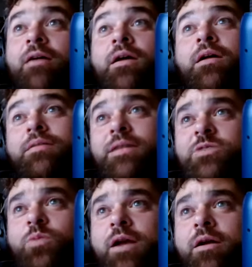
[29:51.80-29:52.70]
this
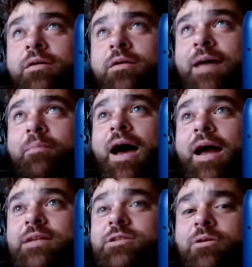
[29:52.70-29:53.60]
winter, that
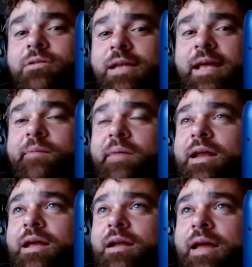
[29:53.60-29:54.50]
bike is going to DME to
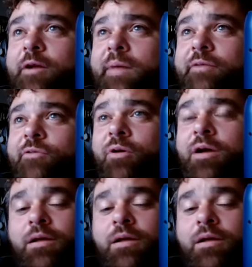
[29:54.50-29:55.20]
get a header made for it.